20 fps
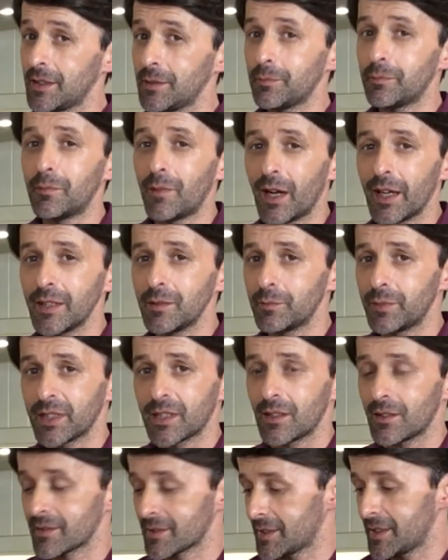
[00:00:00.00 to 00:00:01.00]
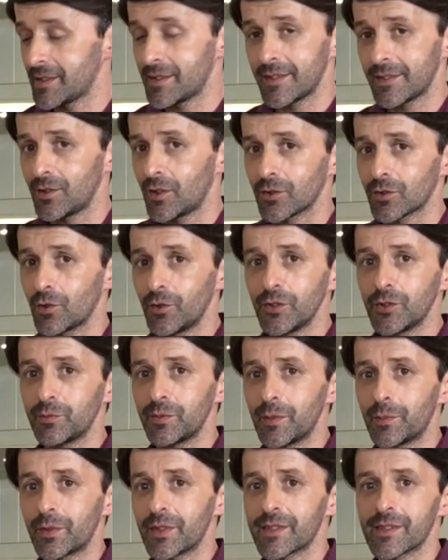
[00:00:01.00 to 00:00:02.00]
dip mine because this is not going to
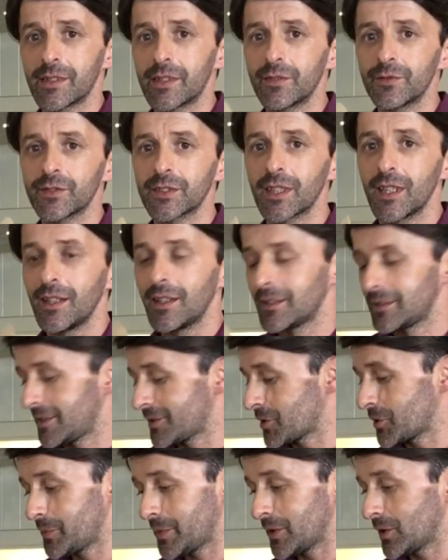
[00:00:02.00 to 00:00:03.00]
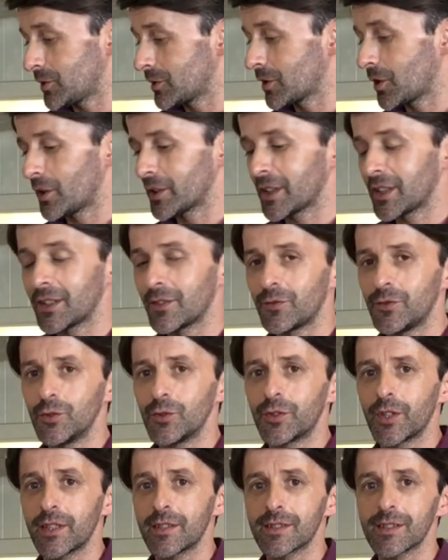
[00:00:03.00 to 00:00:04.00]
be preserved. This will be all gone in a few
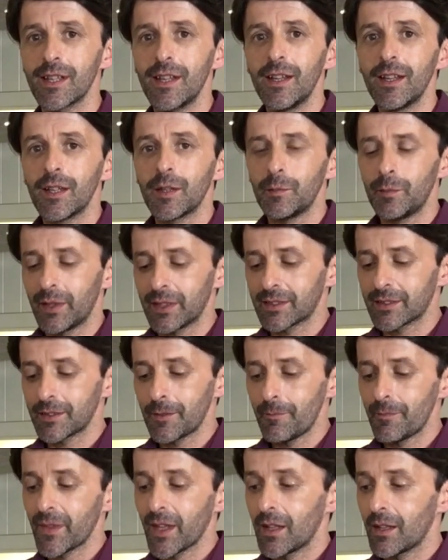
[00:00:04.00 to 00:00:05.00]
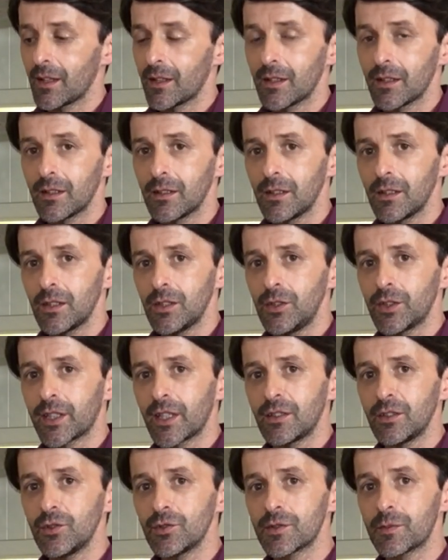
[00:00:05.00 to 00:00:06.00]
days. But you
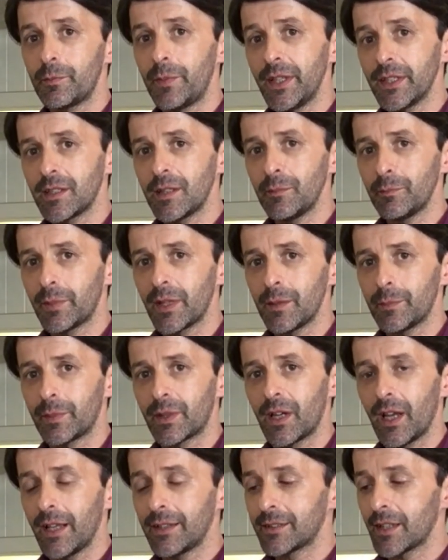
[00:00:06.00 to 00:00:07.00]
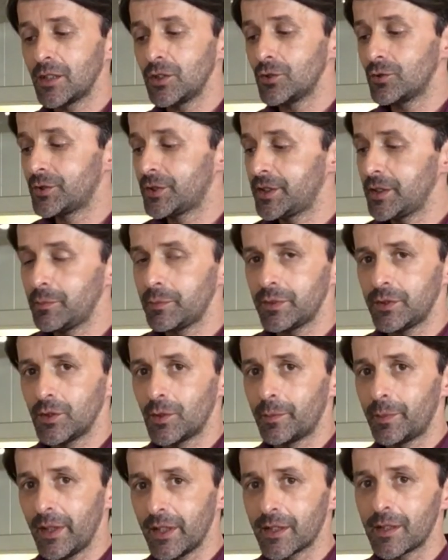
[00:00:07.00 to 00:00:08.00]
can use baking paper and then you dip your
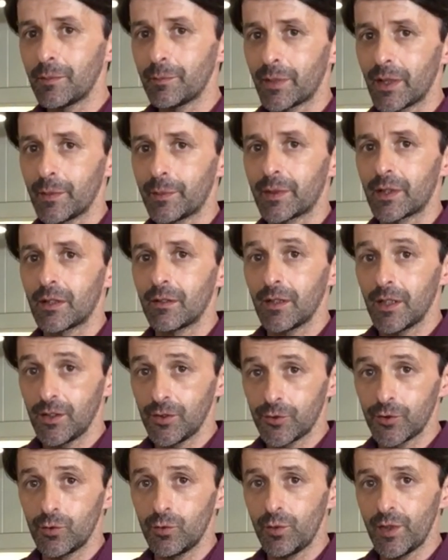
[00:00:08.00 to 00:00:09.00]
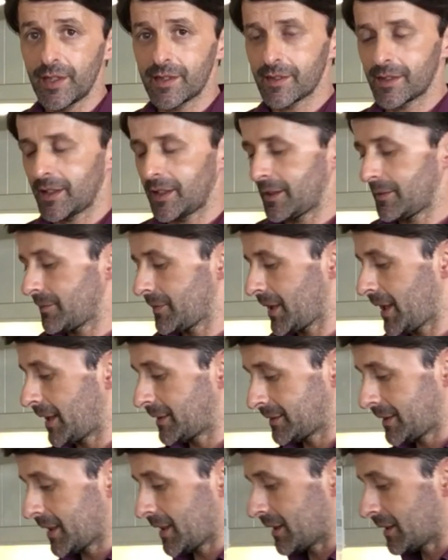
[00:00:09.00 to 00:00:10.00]
baking paper into whiskey
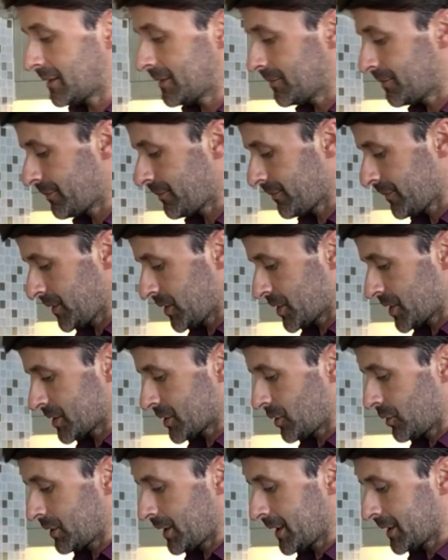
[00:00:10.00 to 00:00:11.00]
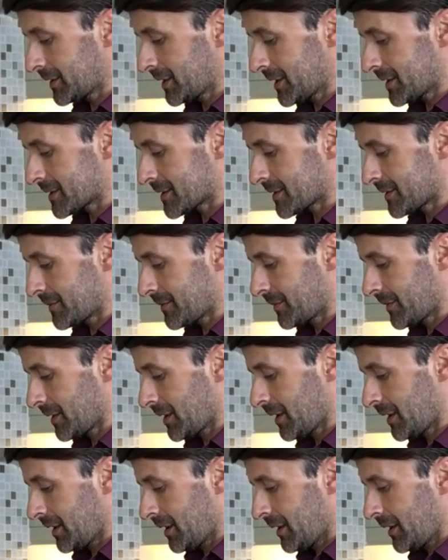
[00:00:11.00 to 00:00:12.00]
and then just go like this.
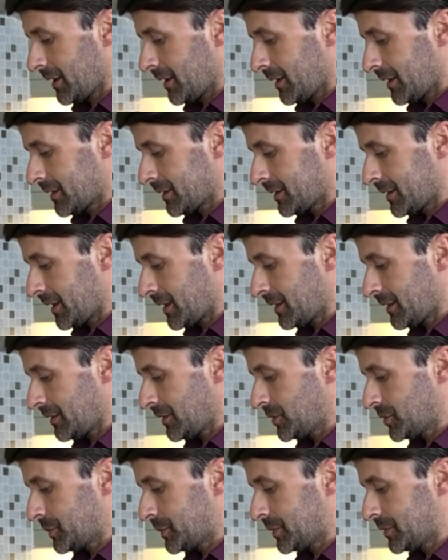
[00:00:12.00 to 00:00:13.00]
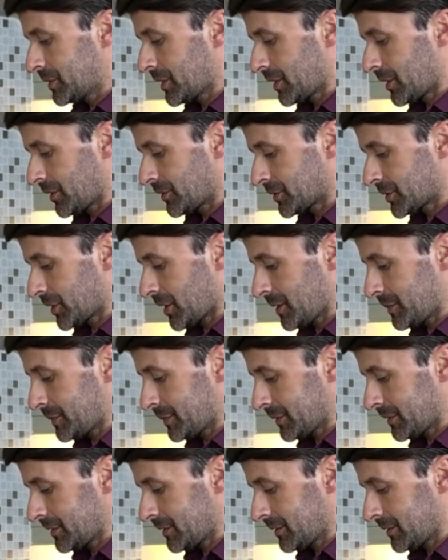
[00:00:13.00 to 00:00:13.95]
Then you put it on top